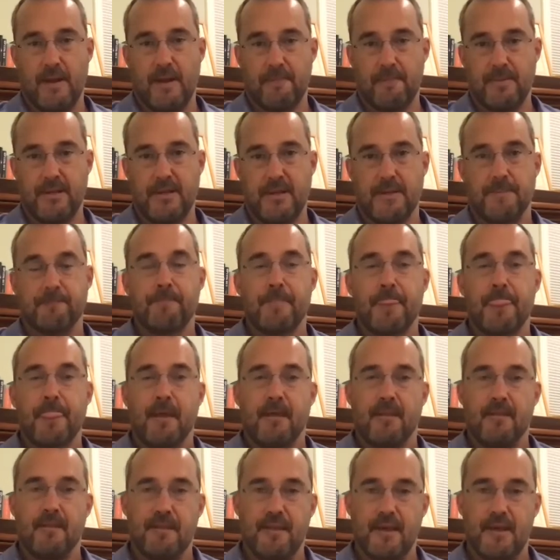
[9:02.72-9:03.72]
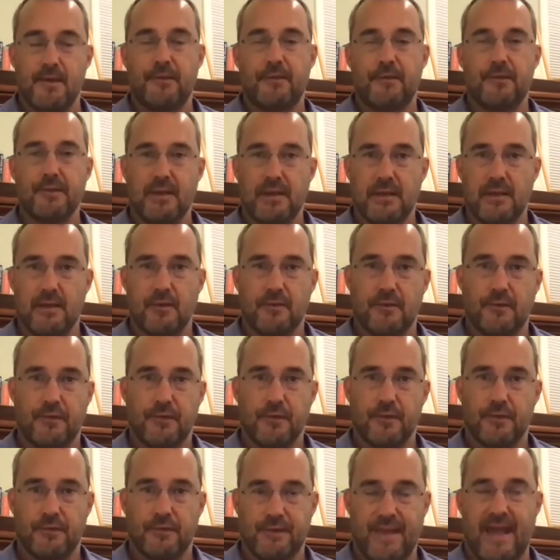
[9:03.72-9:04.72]
be, this is the
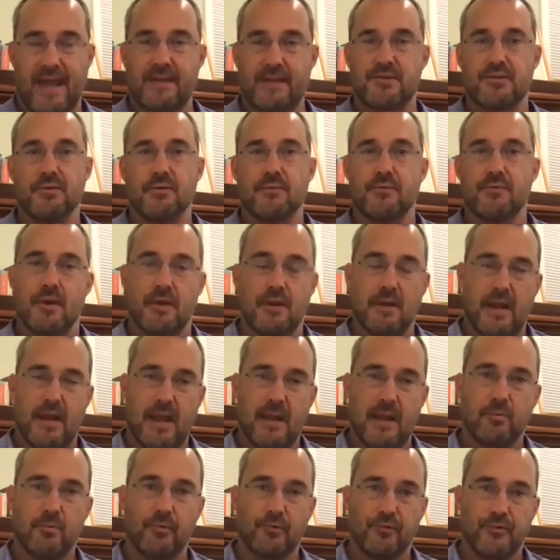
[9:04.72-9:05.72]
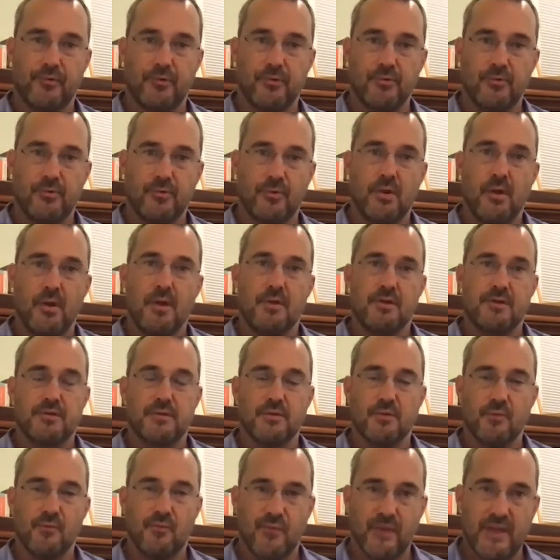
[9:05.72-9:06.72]
statute that enables you
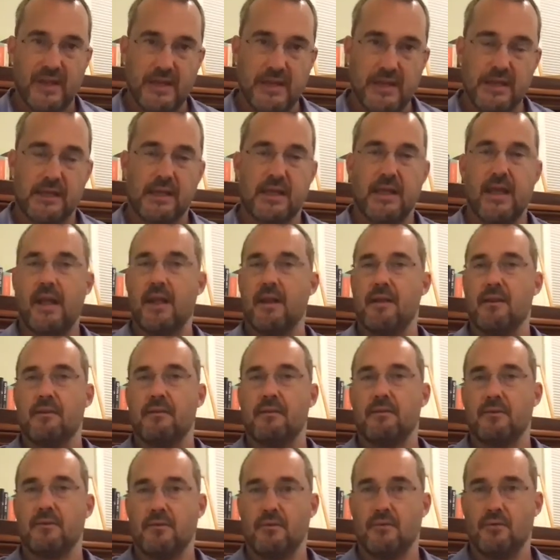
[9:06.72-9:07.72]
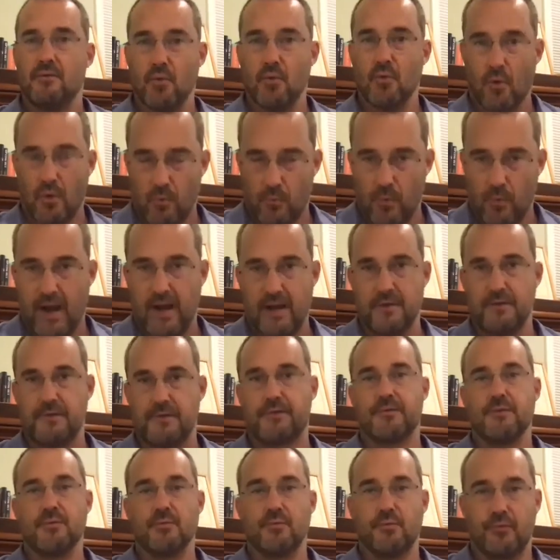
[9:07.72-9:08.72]
to vindicate your rights,
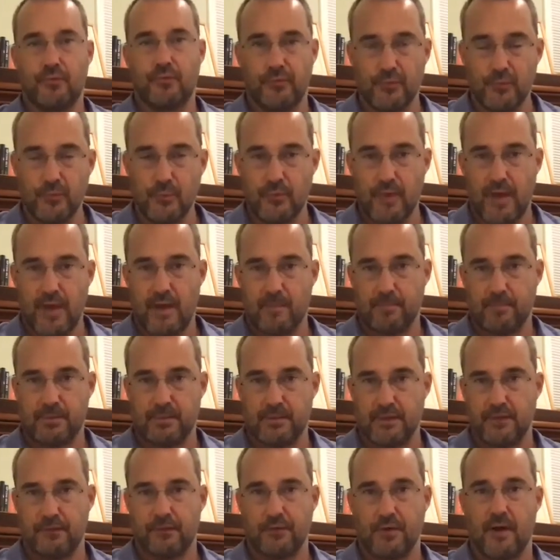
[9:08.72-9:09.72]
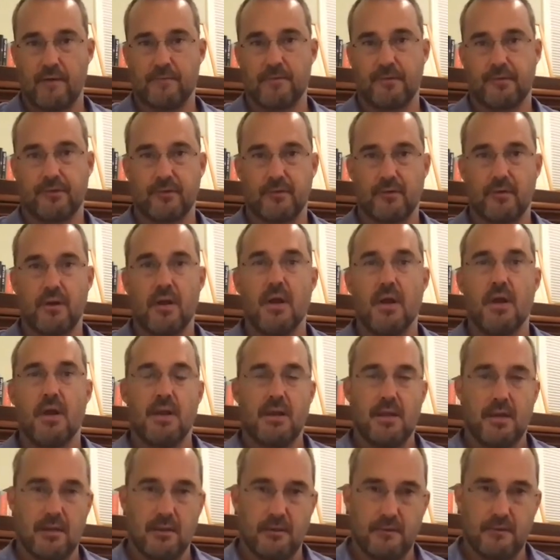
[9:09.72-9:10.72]
to sue that police officer
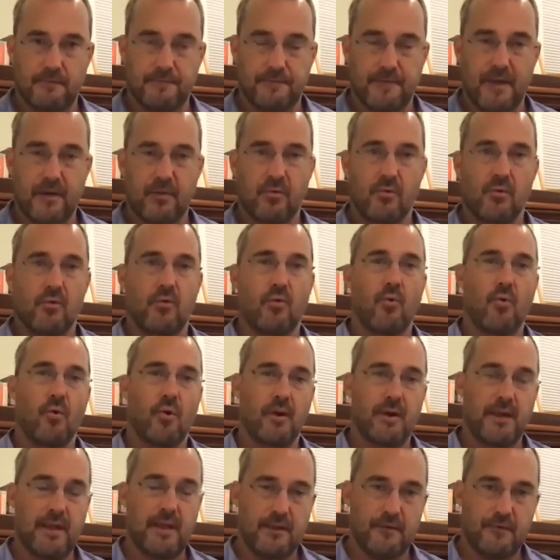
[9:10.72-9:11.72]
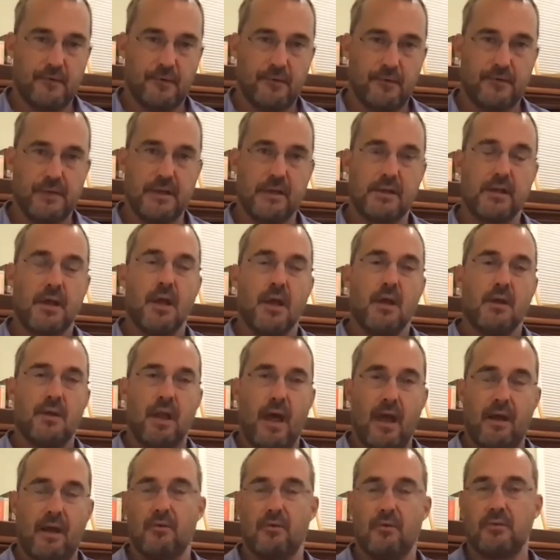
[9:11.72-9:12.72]
in federal court and seek
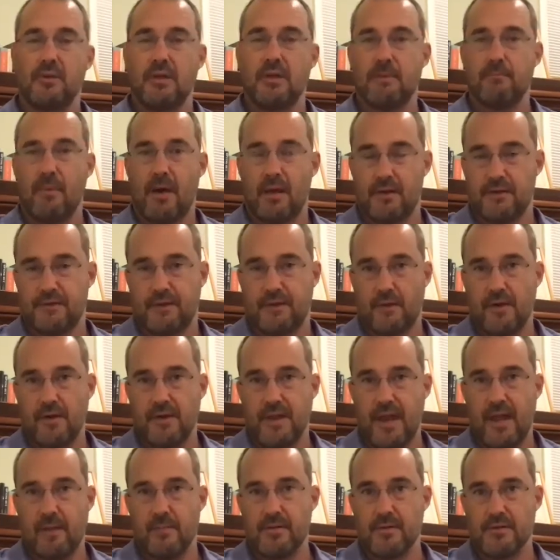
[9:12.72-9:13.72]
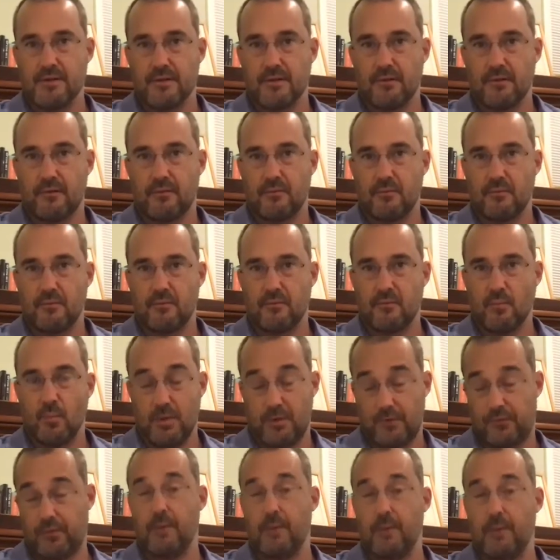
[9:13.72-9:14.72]
not only monetary damages,
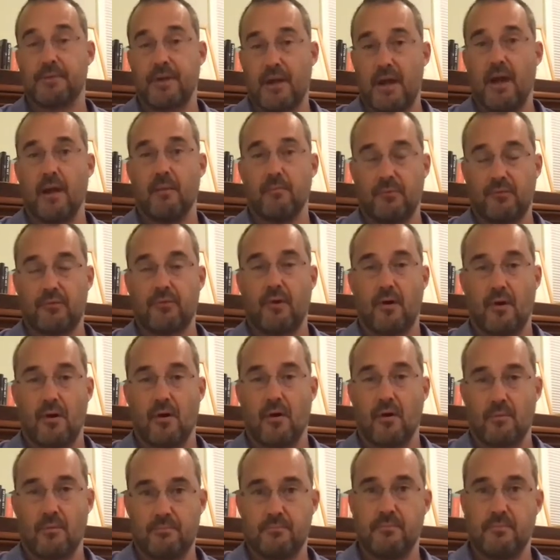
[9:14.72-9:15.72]
which sometimes are